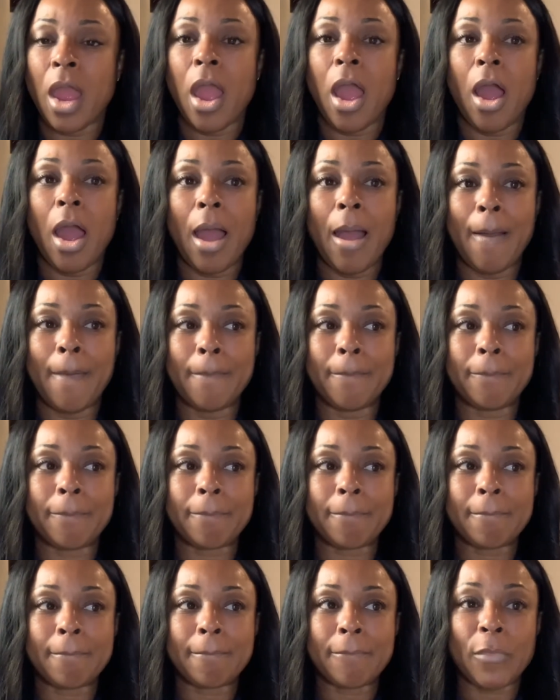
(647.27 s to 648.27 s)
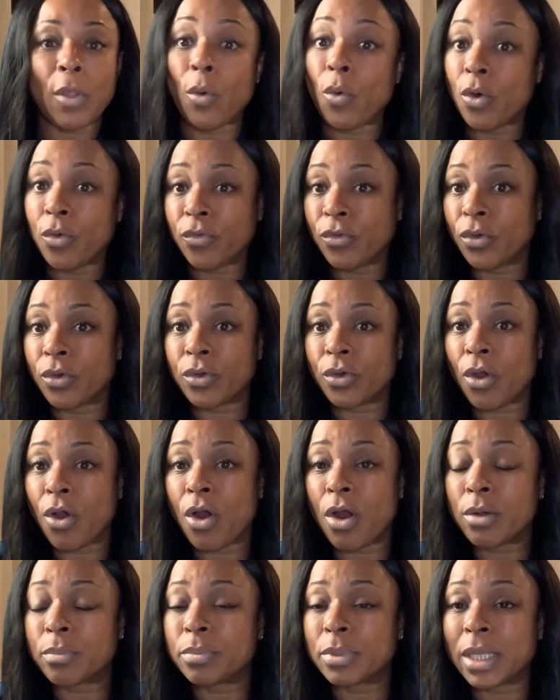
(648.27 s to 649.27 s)
Um, or if you're in a
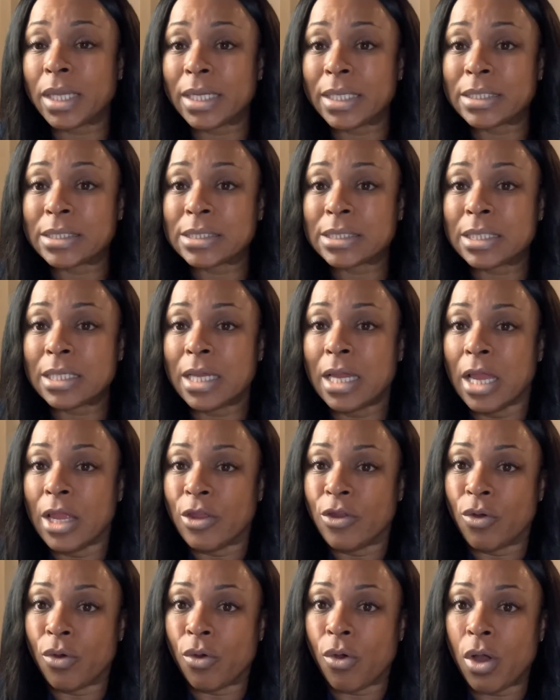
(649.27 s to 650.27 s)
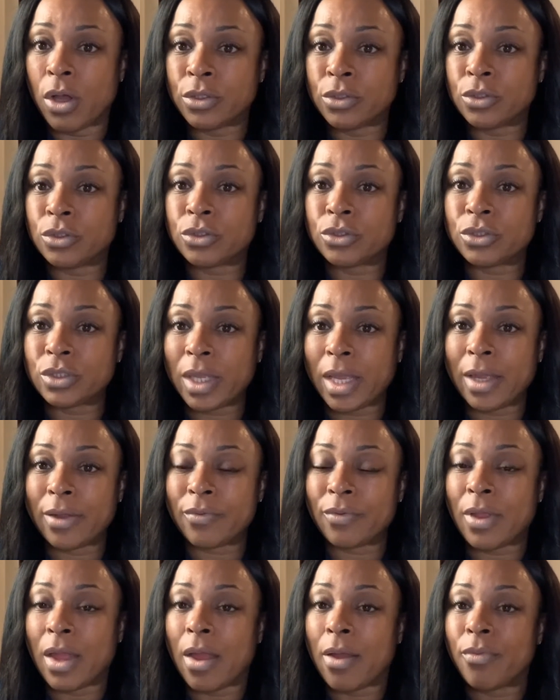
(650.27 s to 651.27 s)
hard place, you'll understand
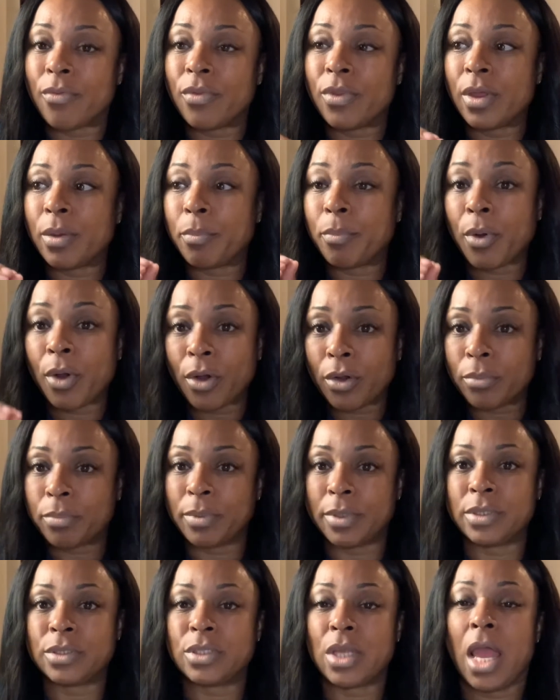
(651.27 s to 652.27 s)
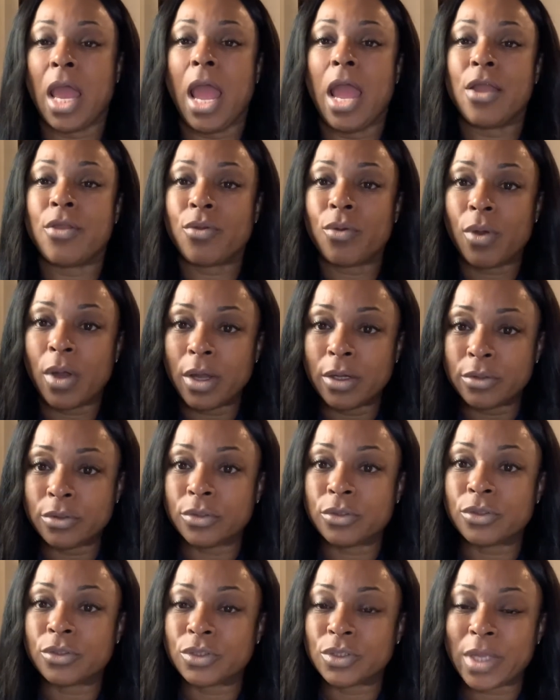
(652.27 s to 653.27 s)
the purpose and you'll
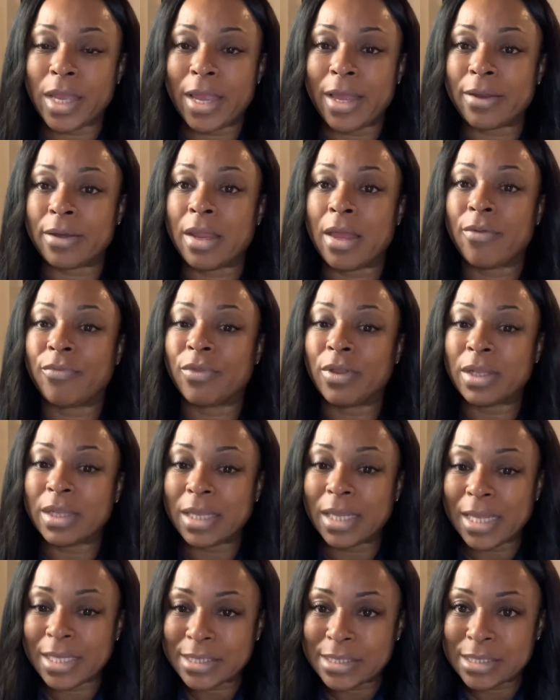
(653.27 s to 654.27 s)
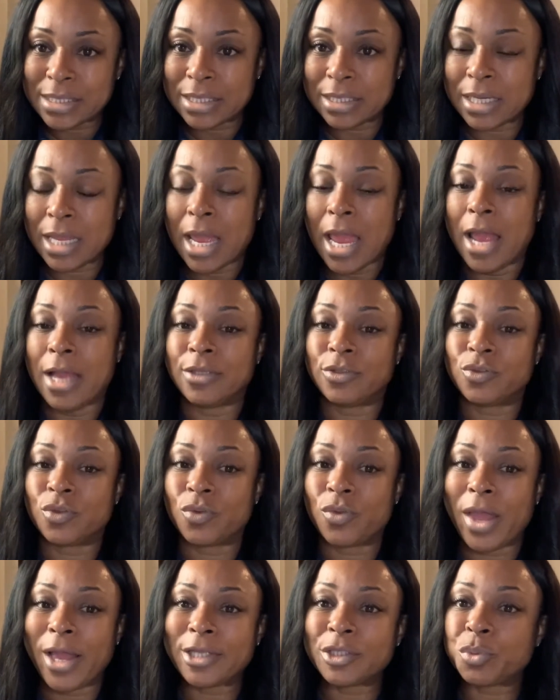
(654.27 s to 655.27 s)
understand the lesson. And so
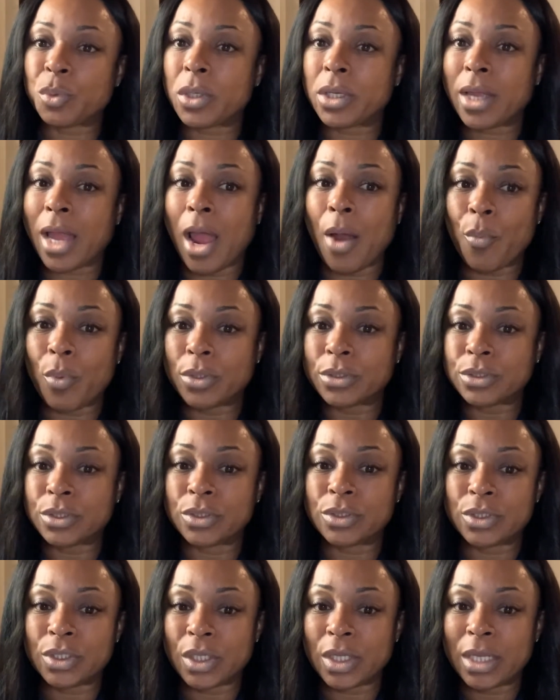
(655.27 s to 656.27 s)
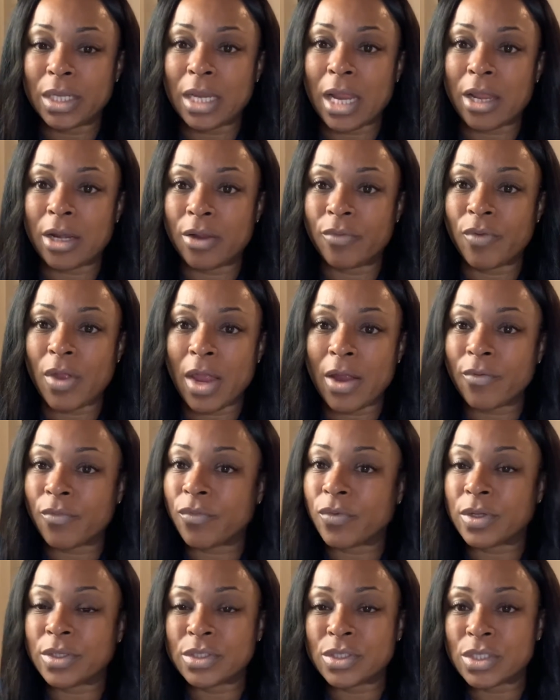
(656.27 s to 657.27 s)
that's what God wants us to get out of
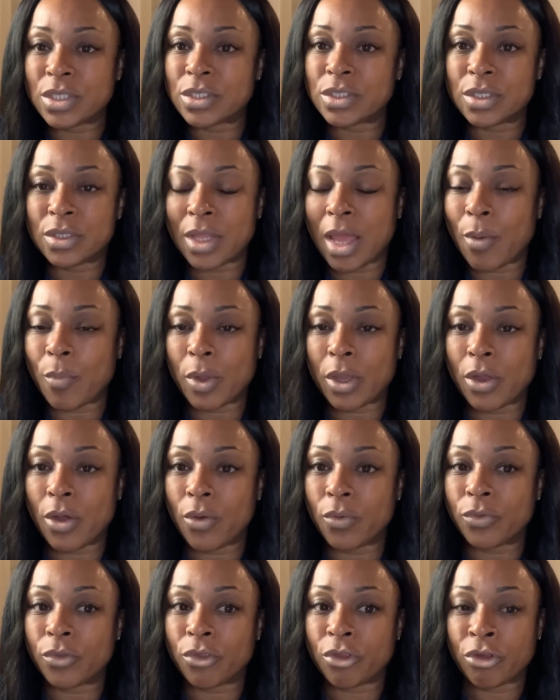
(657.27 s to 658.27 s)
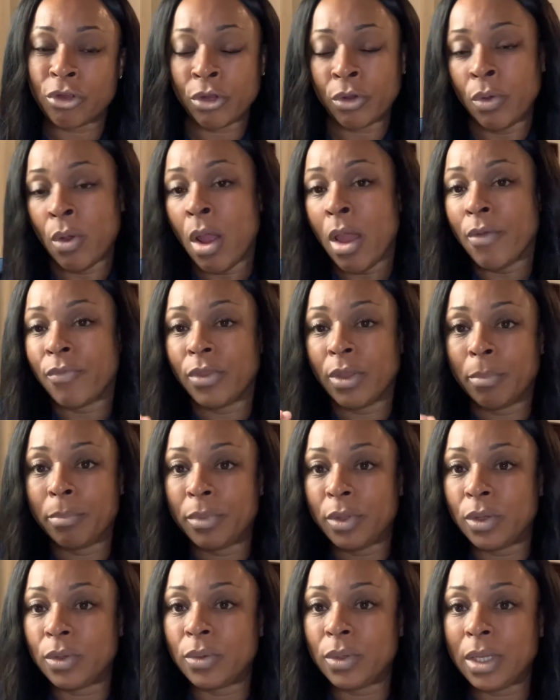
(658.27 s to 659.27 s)
every season that we go through the
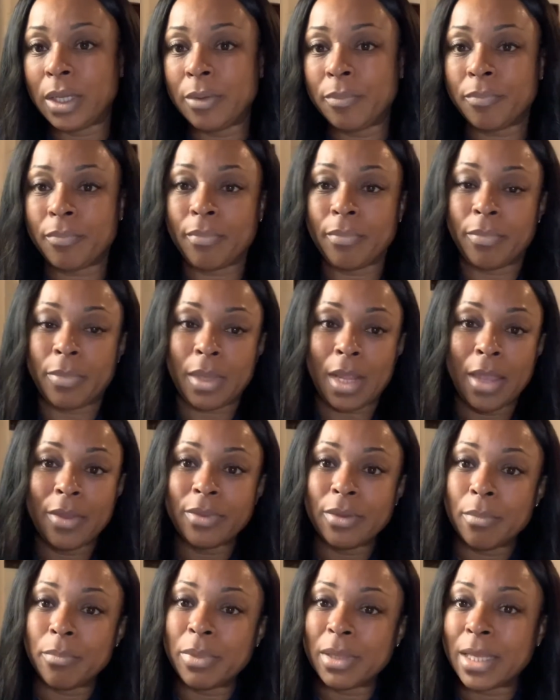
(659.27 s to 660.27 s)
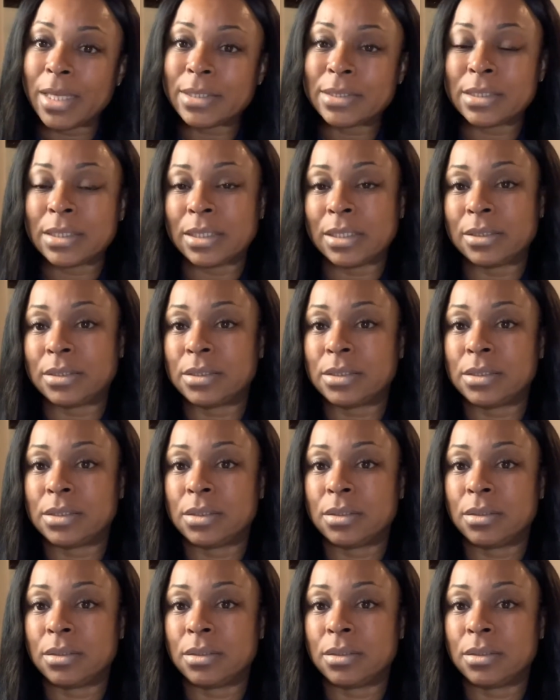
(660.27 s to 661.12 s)
beauty and the blessings